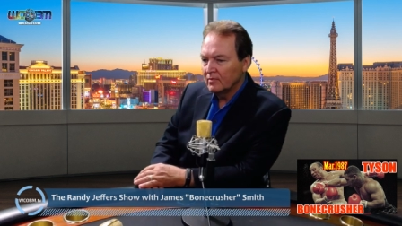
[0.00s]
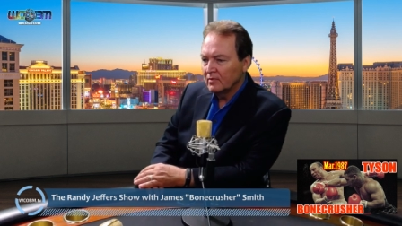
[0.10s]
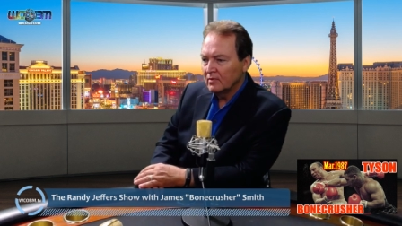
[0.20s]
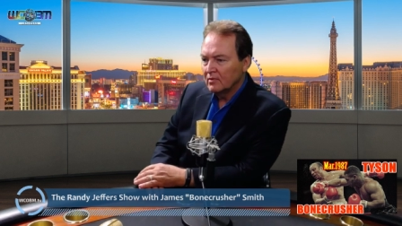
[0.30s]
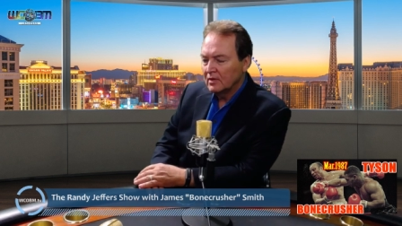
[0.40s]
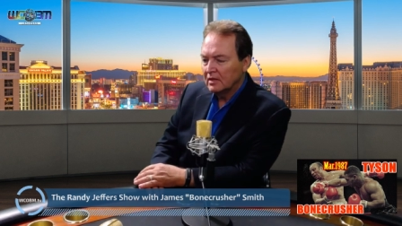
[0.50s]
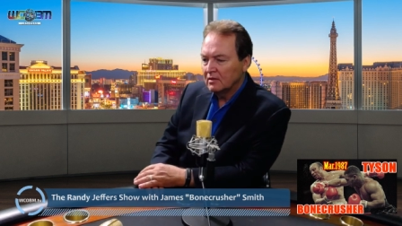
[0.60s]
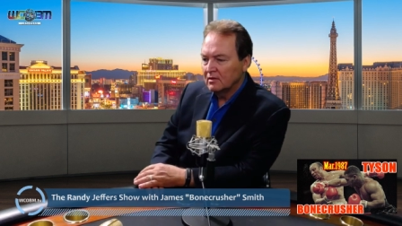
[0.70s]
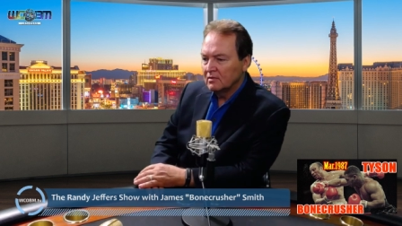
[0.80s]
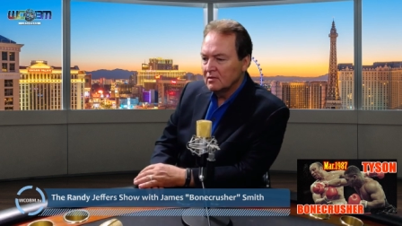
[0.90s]
Yeah.
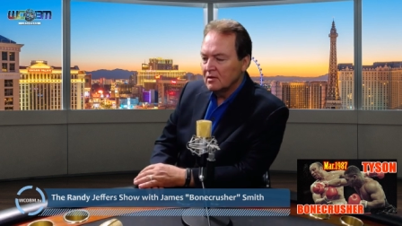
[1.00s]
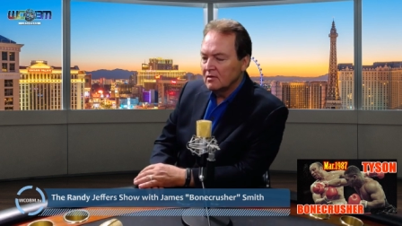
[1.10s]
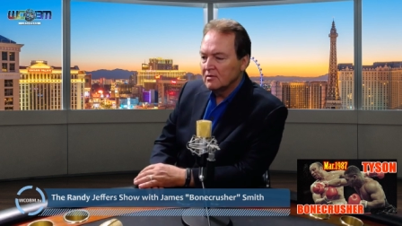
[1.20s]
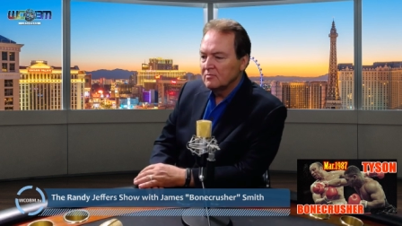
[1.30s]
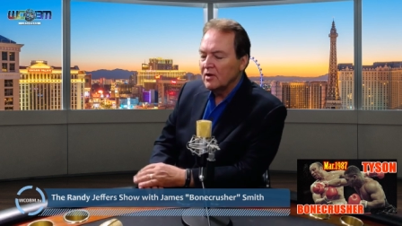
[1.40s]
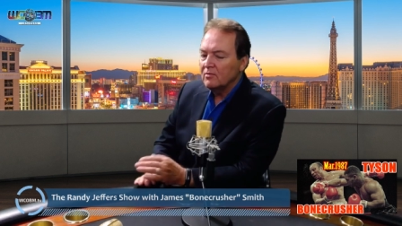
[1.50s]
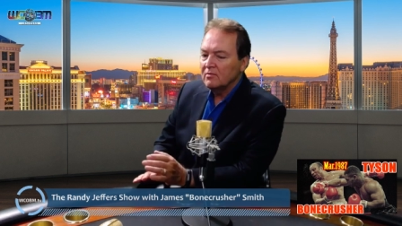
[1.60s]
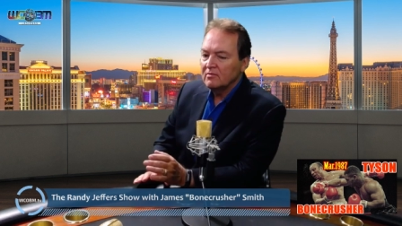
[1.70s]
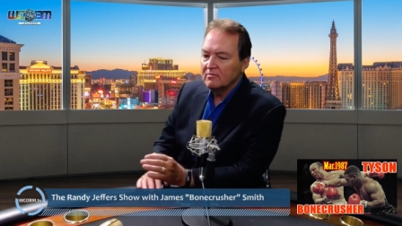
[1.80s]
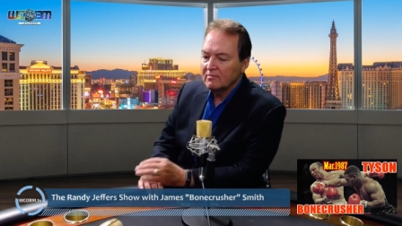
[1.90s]
He was
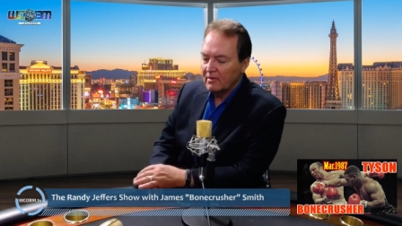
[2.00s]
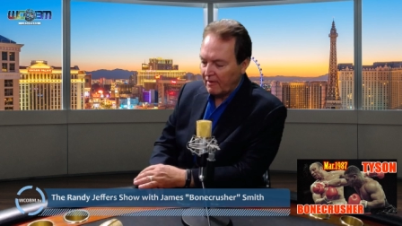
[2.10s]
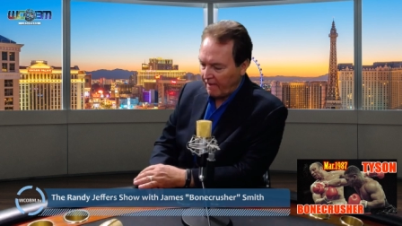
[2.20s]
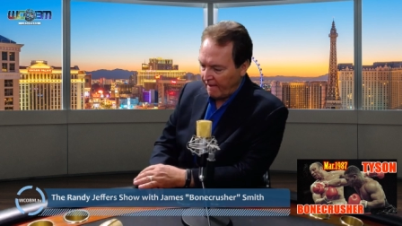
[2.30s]
18.